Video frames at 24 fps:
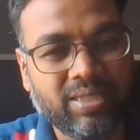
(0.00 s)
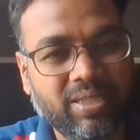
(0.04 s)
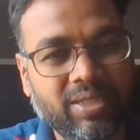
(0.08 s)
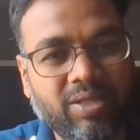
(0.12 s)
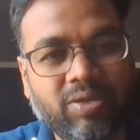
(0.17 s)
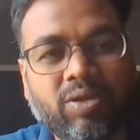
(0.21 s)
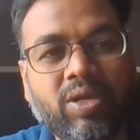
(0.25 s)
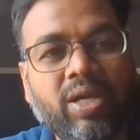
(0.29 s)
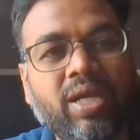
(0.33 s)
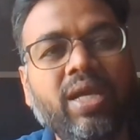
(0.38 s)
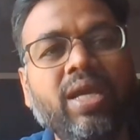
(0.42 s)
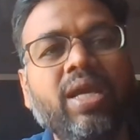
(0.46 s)

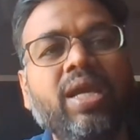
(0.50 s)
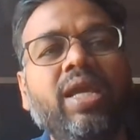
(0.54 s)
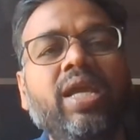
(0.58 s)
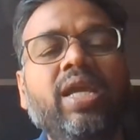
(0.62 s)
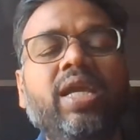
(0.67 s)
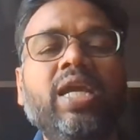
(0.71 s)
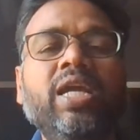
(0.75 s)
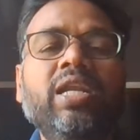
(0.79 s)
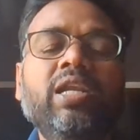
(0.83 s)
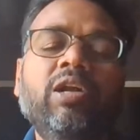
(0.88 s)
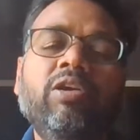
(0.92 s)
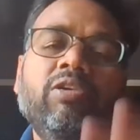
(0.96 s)
Okay, he
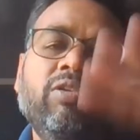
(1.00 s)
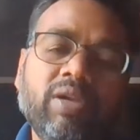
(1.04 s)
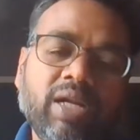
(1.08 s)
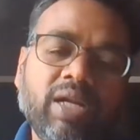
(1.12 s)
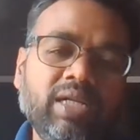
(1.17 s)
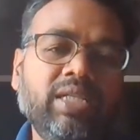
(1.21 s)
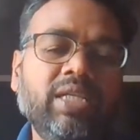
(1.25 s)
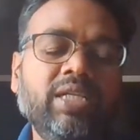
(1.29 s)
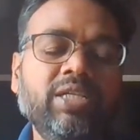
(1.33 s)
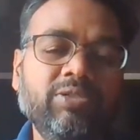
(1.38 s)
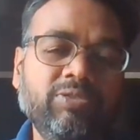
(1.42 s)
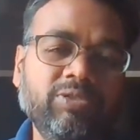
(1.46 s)
cannot write
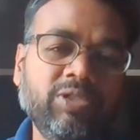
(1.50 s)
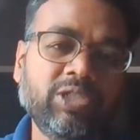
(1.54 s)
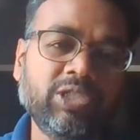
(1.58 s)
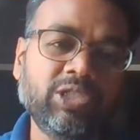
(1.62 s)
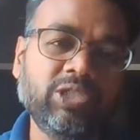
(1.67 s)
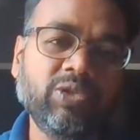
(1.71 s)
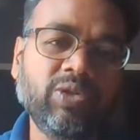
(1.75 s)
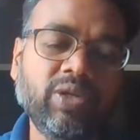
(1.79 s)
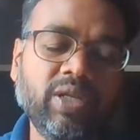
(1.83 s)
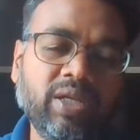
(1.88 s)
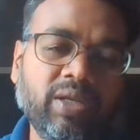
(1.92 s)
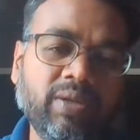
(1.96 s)
the user
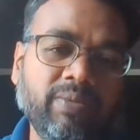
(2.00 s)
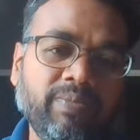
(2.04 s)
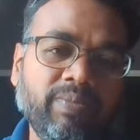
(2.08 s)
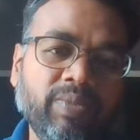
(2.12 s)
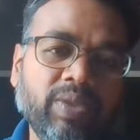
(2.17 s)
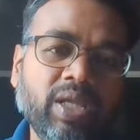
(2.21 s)
story,